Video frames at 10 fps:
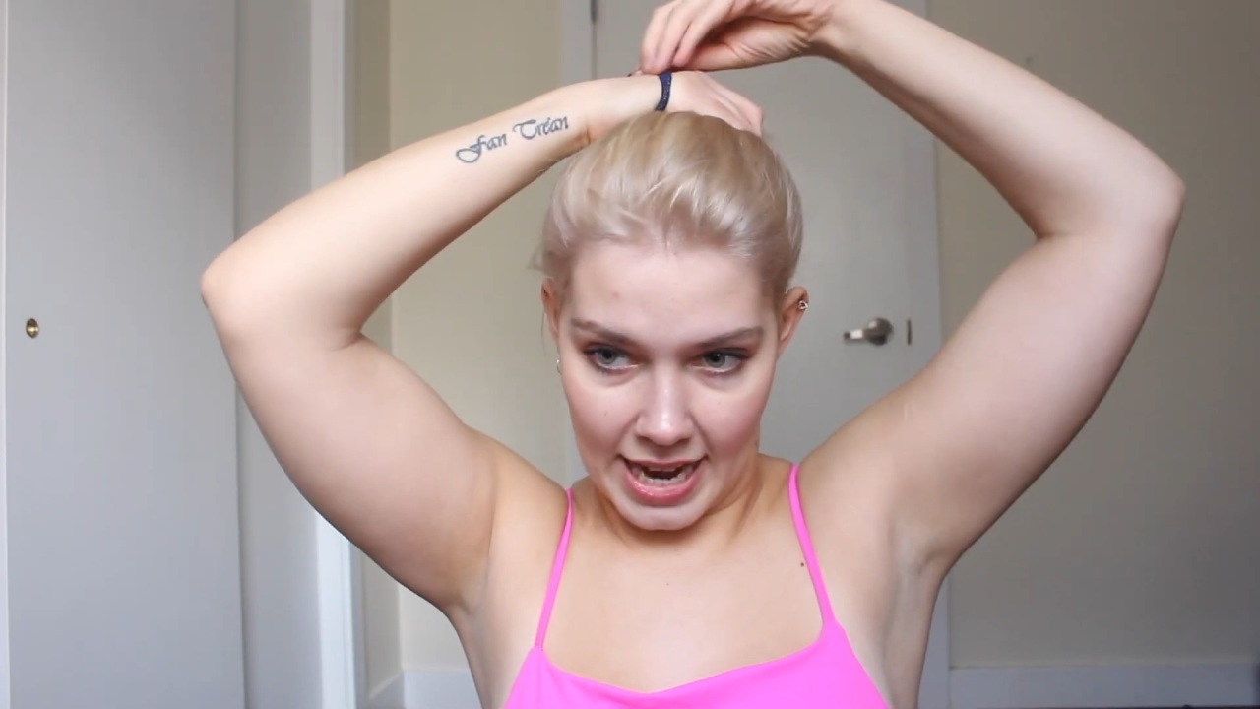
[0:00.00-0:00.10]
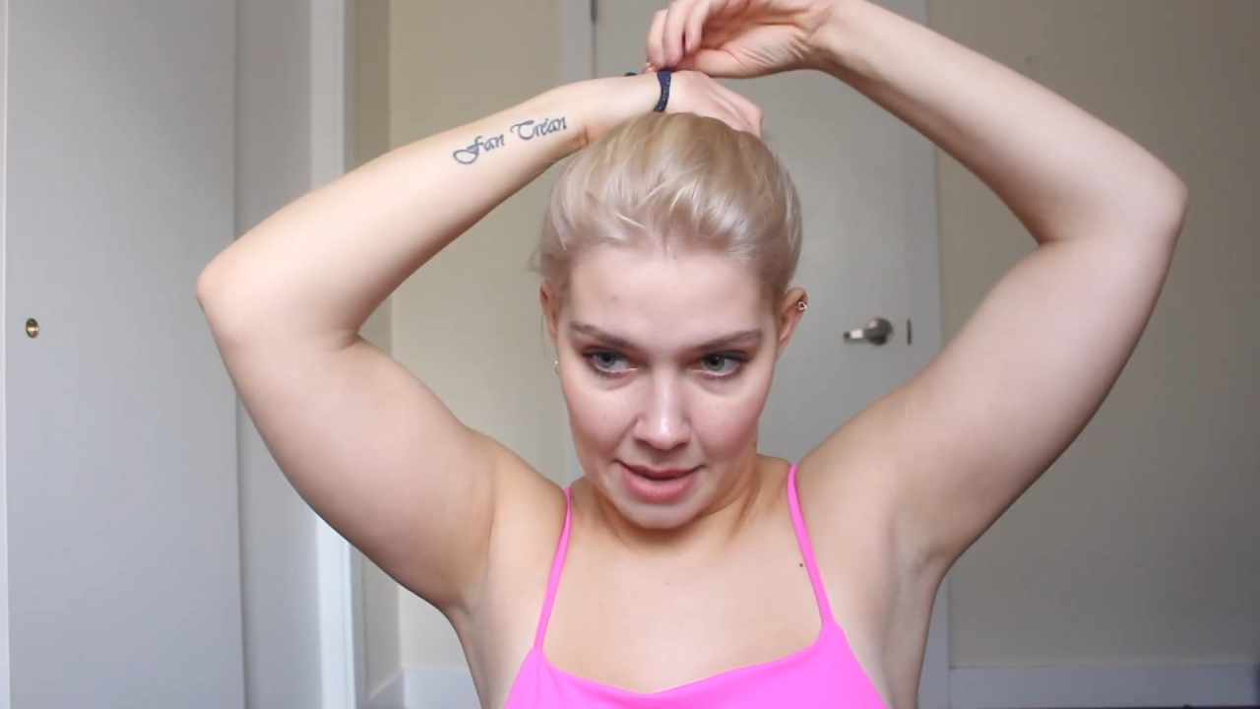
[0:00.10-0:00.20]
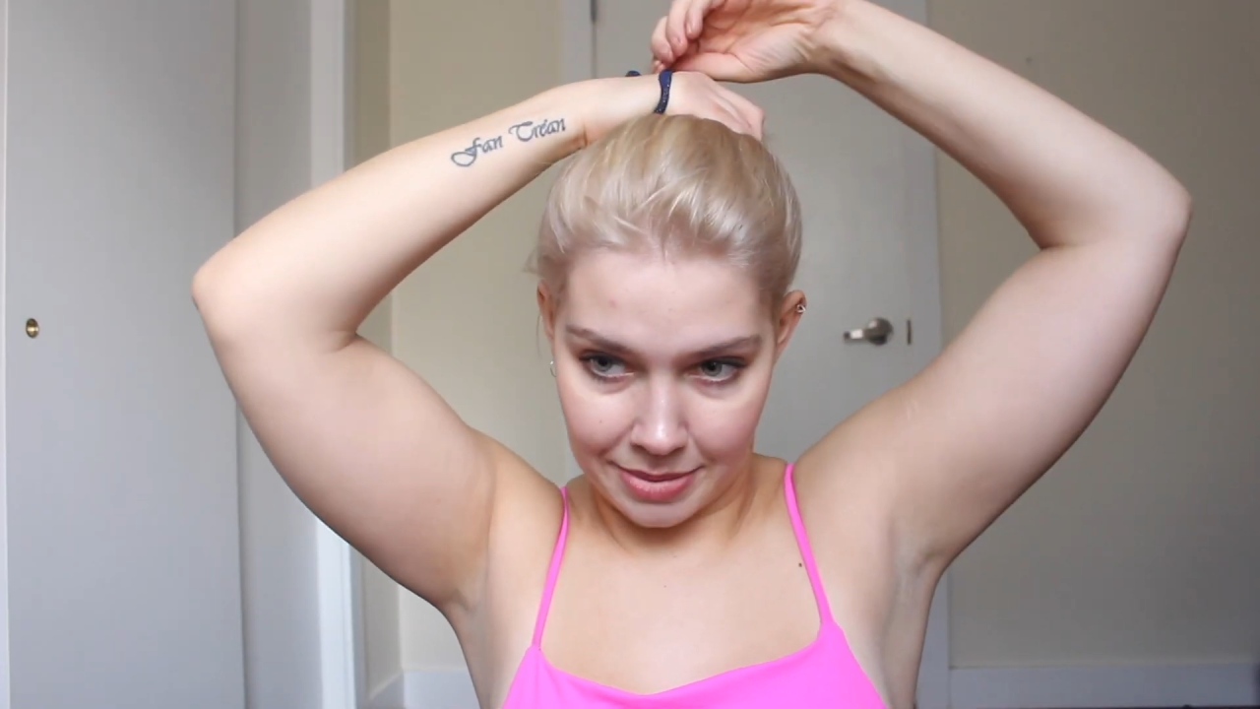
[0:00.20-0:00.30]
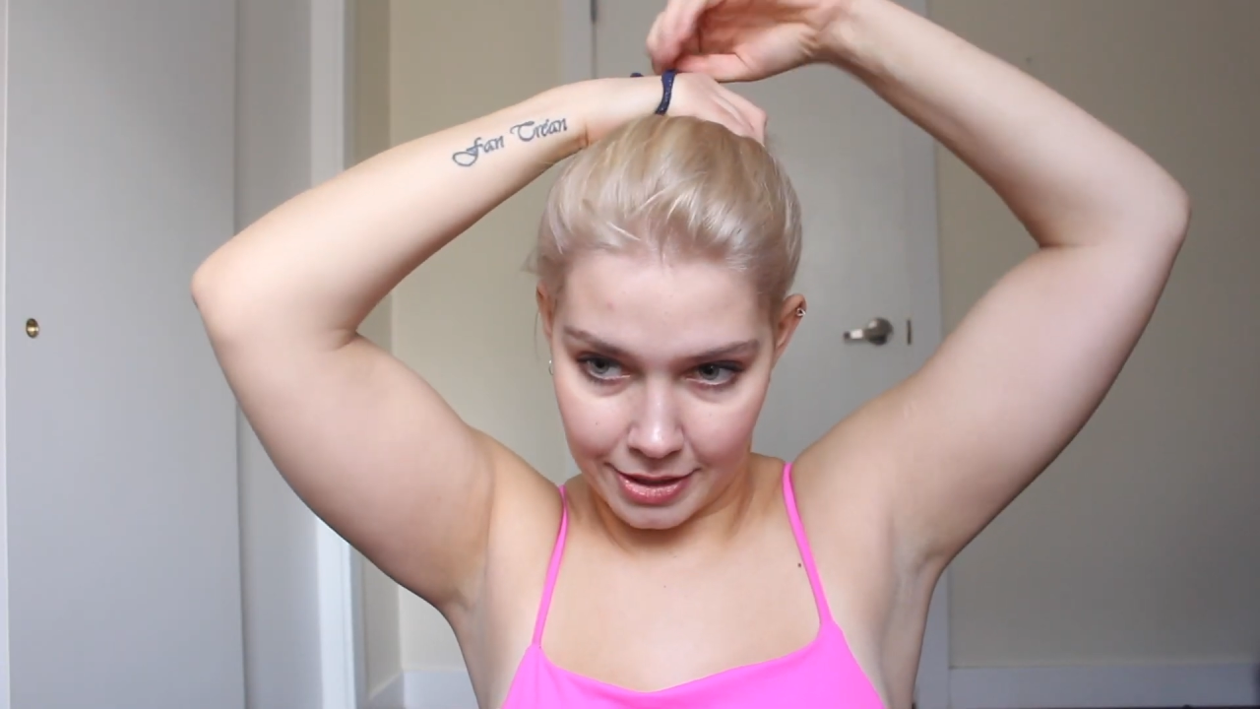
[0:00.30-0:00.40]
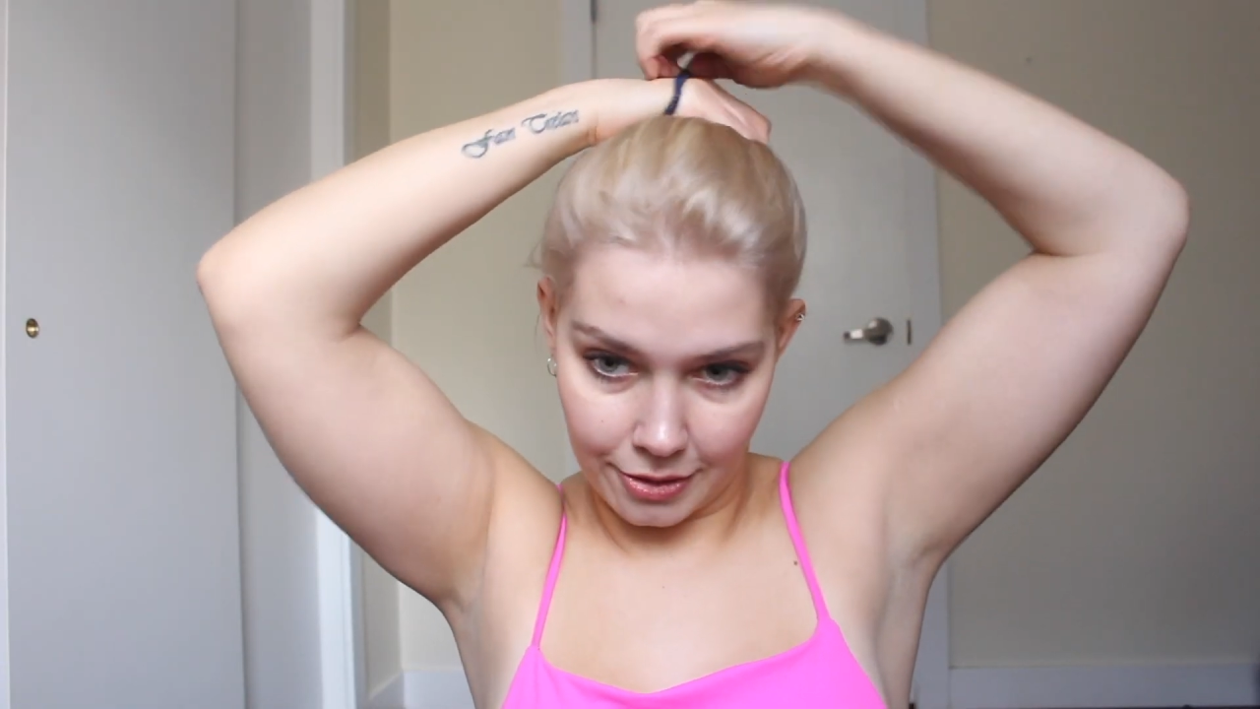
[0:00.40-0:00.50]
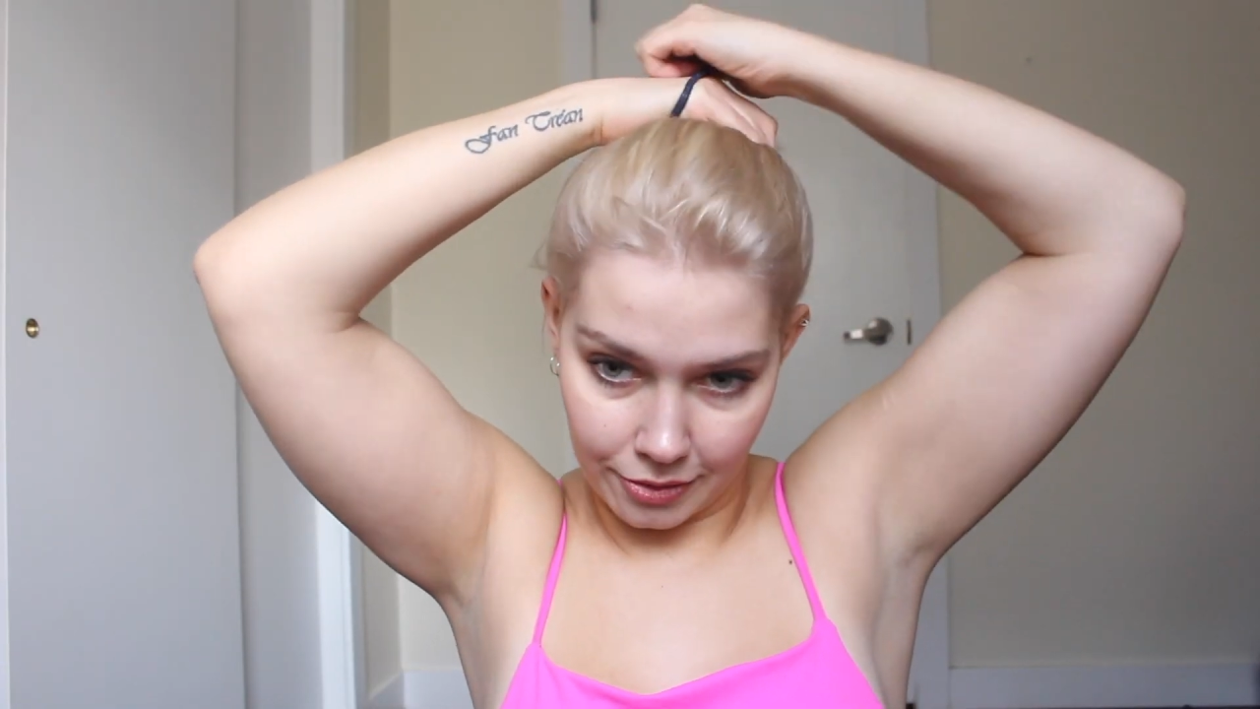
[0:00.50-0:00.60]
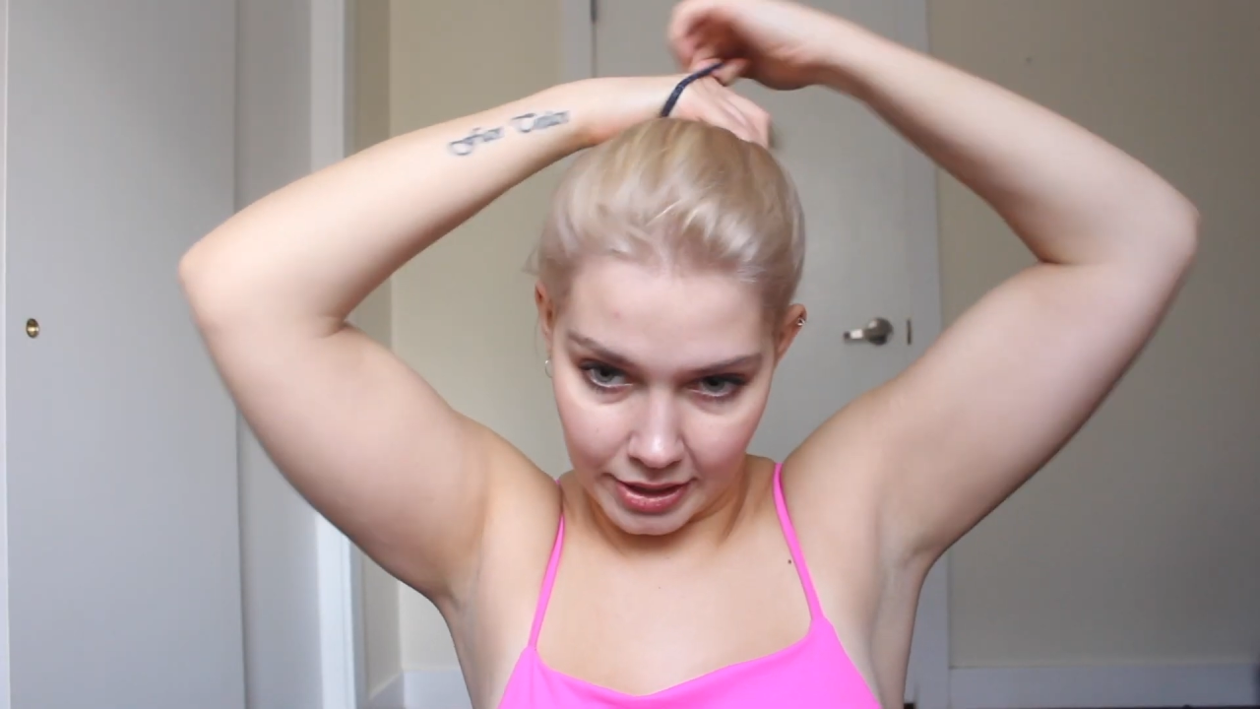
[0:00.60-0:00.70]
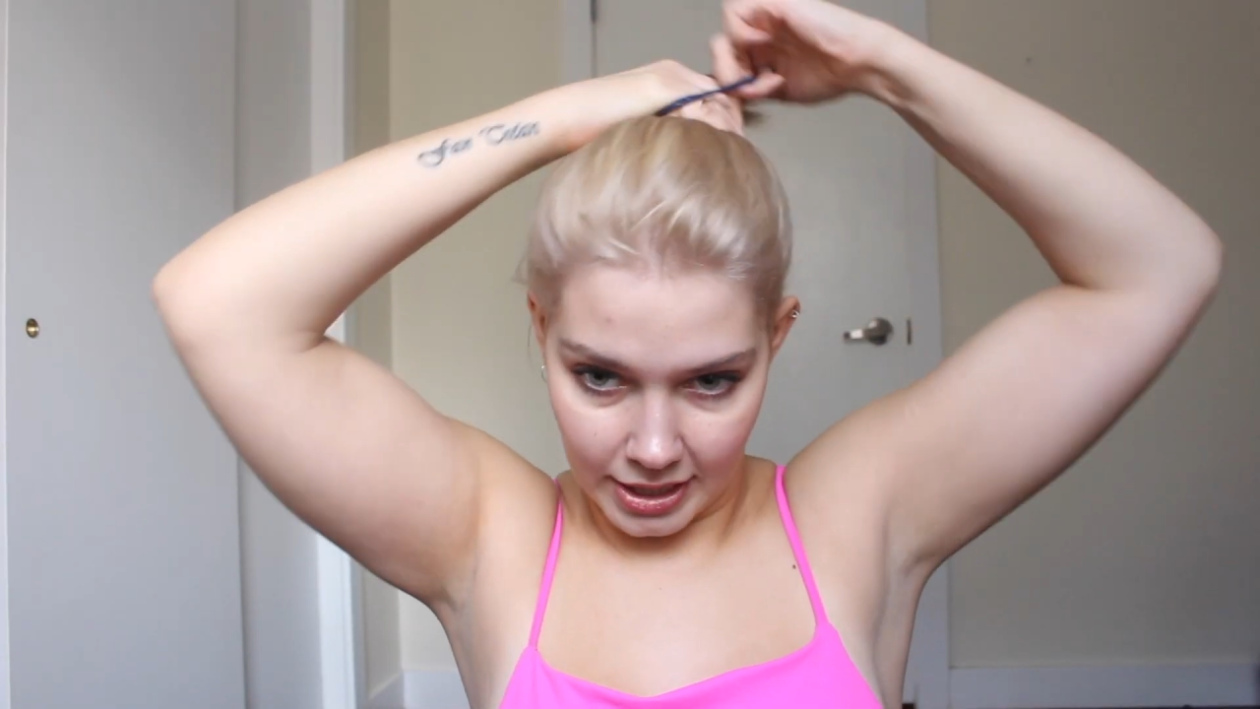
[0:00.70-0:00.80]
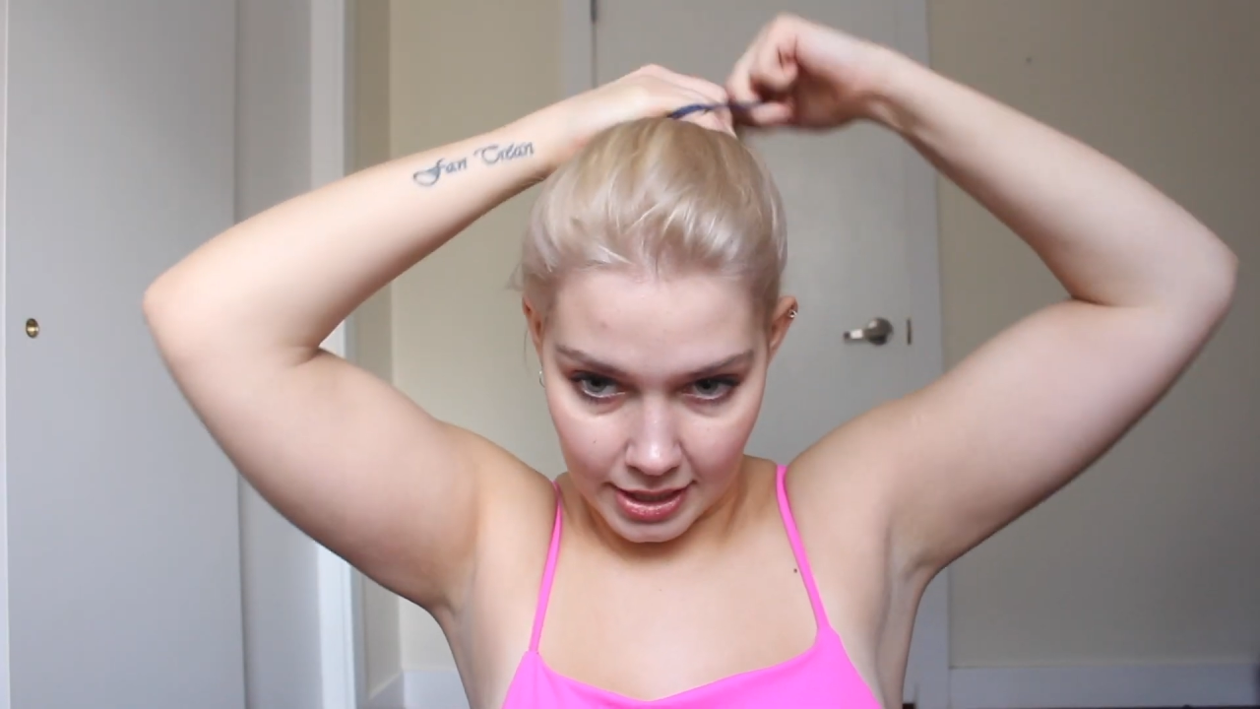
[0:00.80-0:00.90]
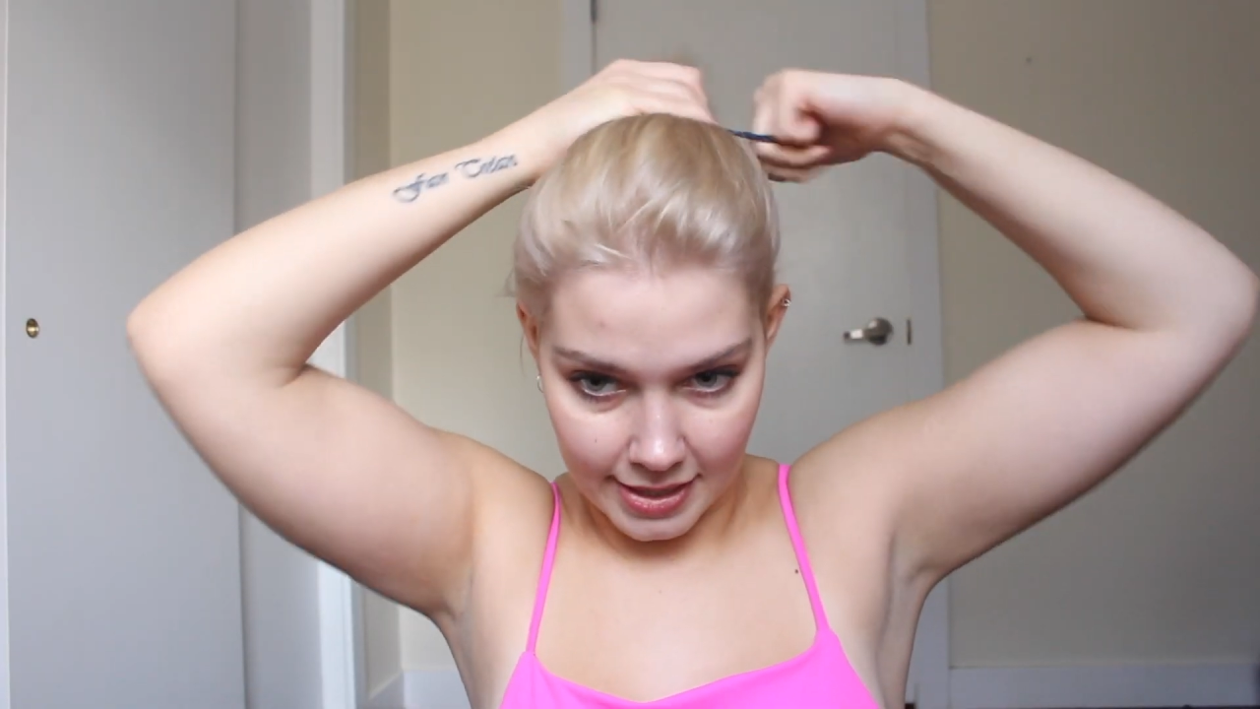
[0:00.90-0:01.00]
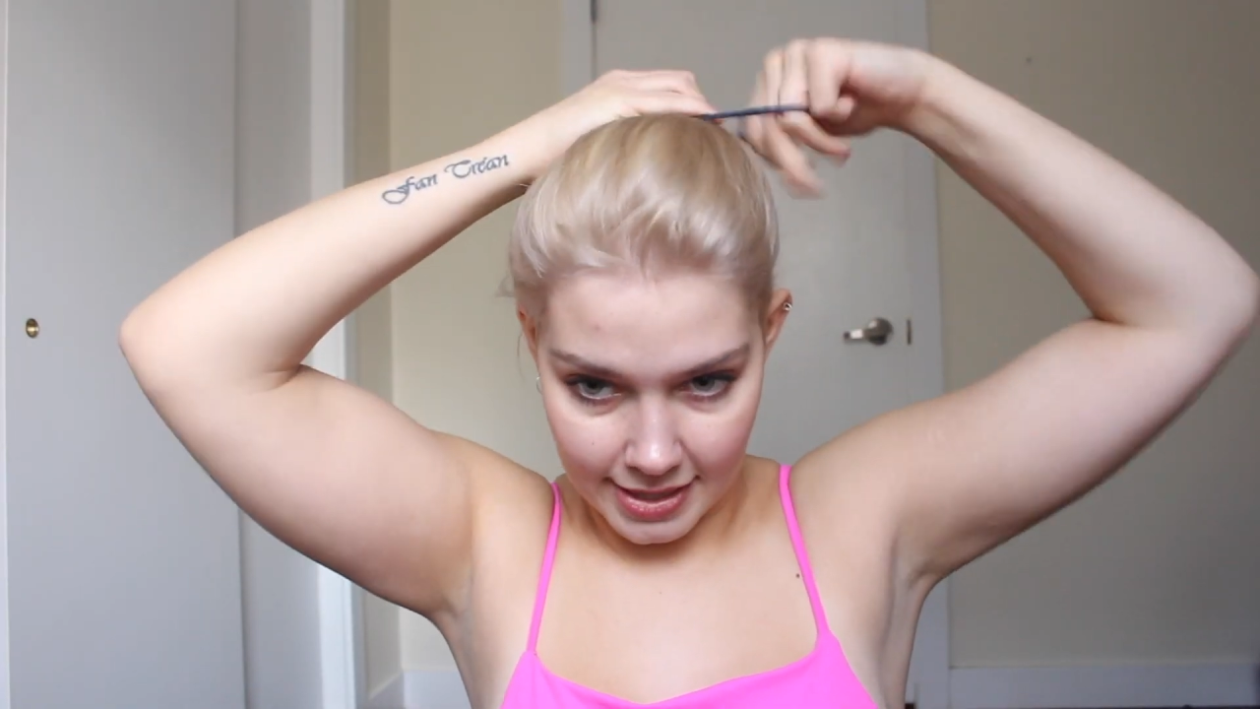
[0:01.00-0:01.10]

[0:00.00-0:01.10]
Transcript: absolutely